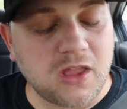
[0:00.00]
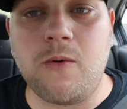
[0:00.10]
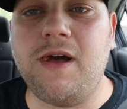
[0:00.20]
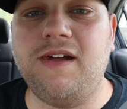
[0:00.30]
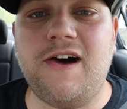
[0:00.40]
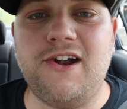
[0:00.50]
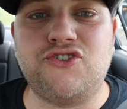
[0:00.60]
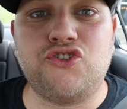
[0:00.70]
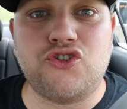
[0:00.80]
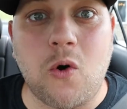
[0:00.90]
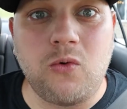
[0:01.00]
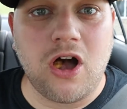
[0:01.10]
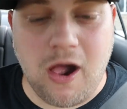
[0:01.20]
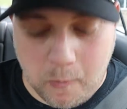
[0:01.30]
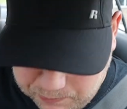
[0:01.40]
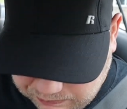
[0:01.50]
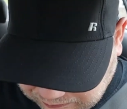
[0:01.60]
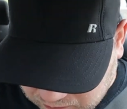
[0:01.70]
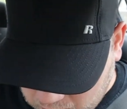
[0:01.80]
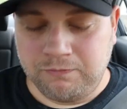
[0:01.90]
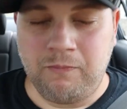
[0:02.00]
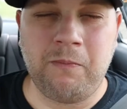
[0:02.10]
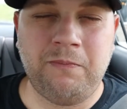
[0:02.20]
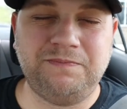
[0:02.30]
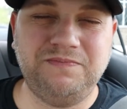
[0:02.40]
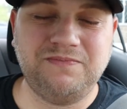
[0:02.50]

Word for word: Oh my God, it's so good. Hmm.